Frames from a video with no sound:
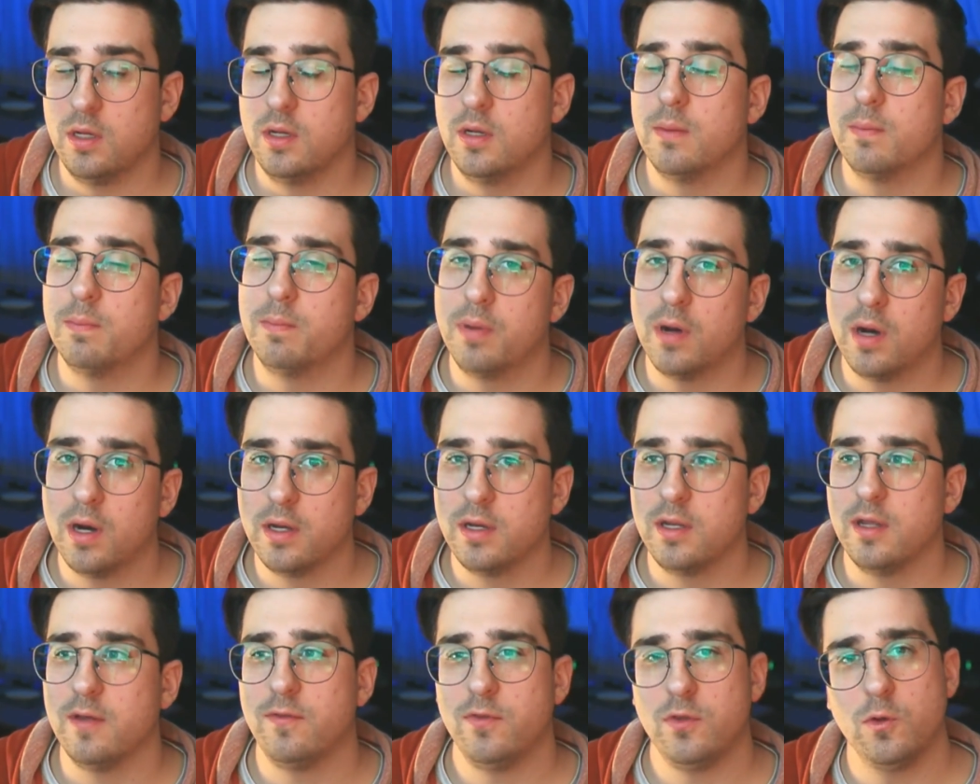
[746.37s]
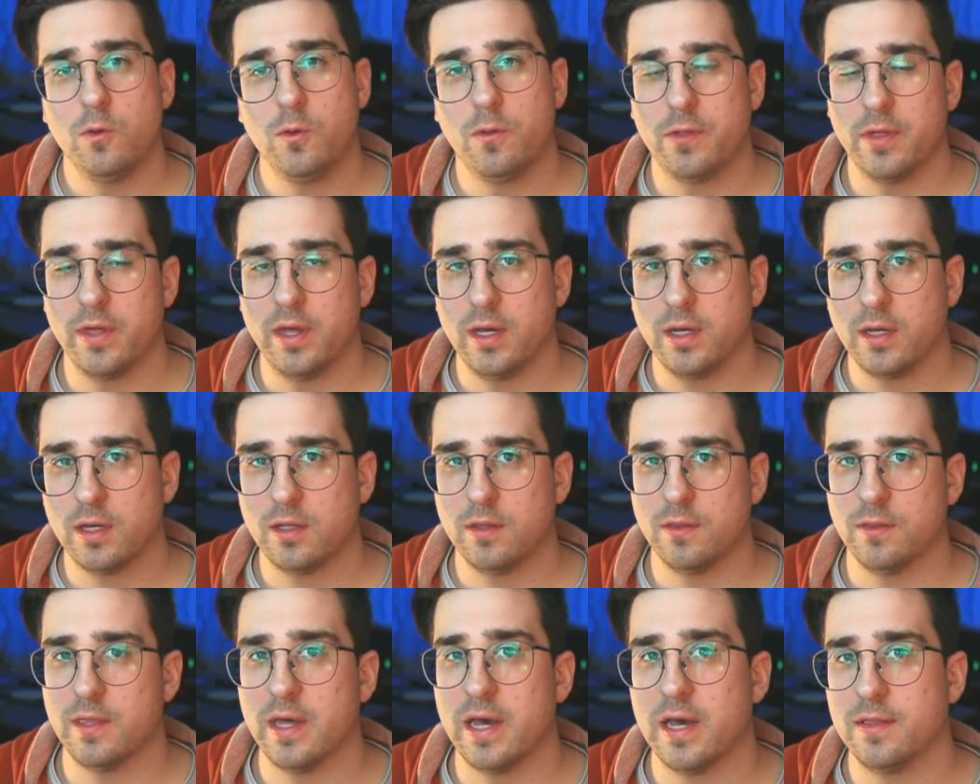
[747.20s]
But if you think
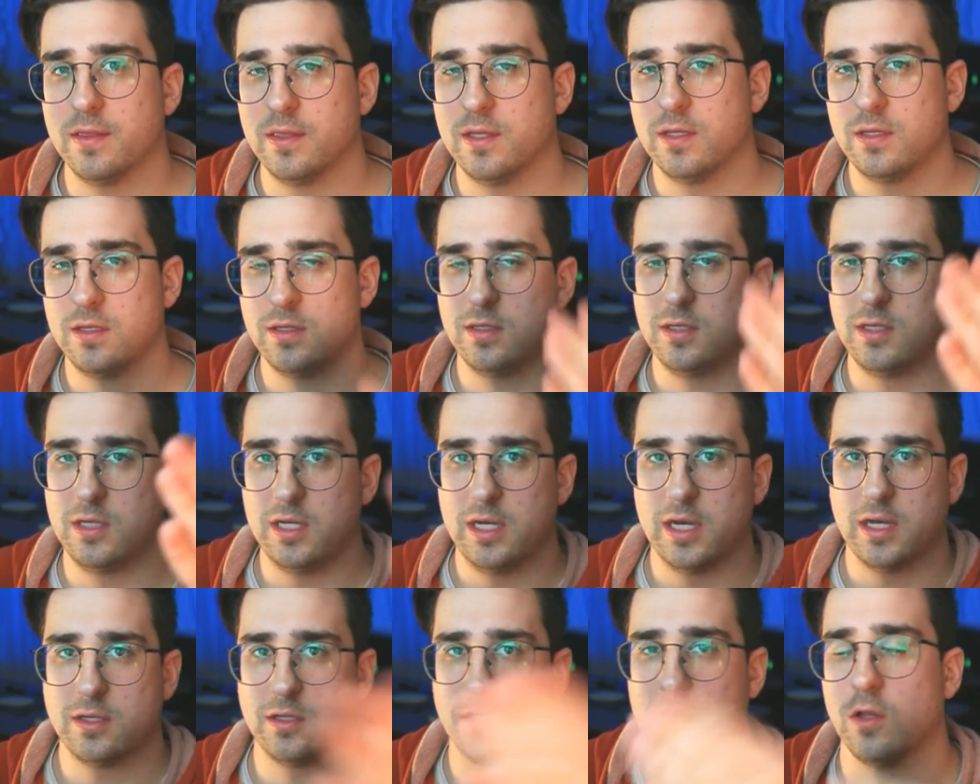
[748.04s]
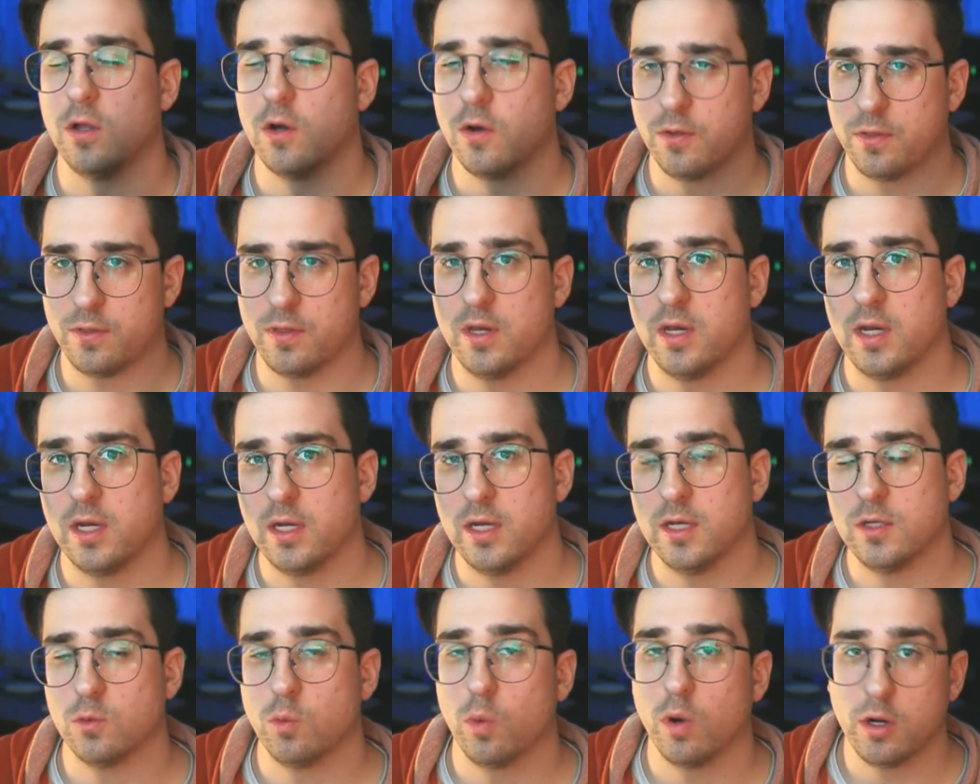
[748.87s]
that this DSLR thing is
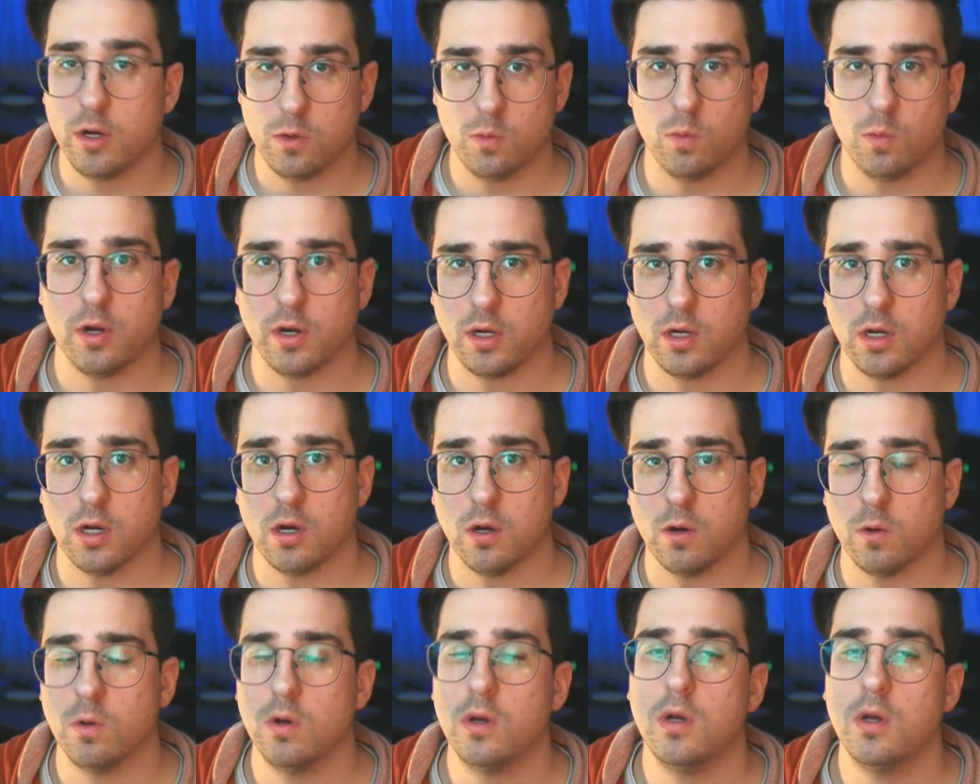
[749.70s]
where you want to go,